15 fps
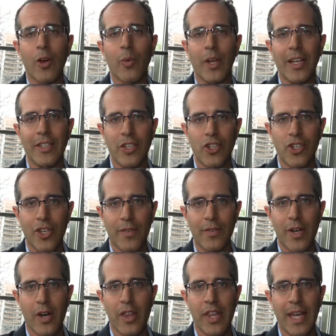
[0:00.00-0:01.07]
We need to shift
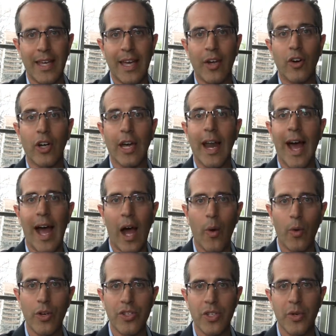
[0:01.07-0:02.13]
our thinking, look at how
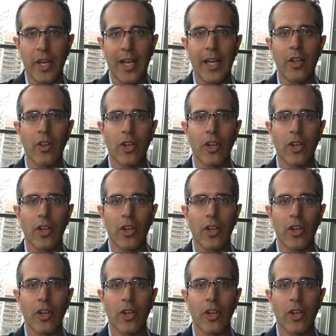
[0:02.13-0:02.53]
we're doing it,